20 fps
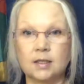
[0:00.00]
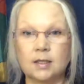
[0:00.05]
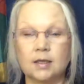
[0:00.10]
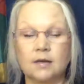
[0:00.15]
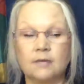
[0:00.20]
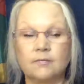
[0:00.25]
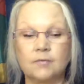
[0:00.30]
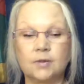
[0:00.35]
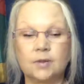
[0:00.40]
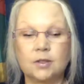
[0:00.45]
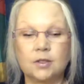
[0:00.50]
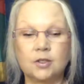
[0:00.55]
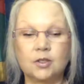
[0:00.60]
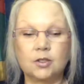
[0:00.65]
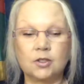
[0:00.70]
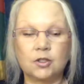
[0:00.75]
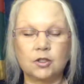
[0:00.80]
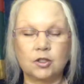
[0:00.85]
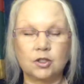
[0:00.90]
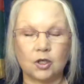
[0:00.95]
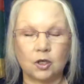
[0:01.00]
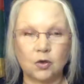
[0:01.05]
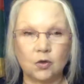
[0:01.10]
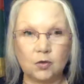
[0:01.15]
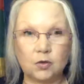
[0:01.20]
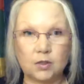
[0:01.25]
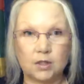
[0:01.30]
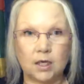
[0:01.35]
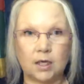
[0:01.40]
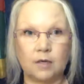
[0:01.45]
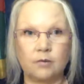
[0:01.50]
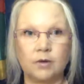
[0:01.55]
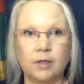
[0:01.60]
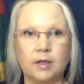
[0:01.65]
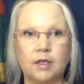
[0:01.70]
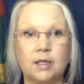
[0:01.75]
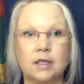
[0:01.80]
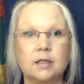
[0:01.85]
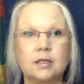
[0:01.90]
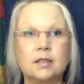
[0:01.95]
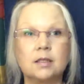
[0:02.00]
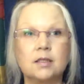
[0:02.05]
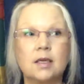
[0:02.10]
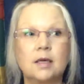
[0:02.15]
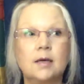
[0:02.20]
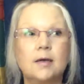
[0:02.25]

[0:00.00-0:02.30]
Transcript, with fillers: I'm so done with this.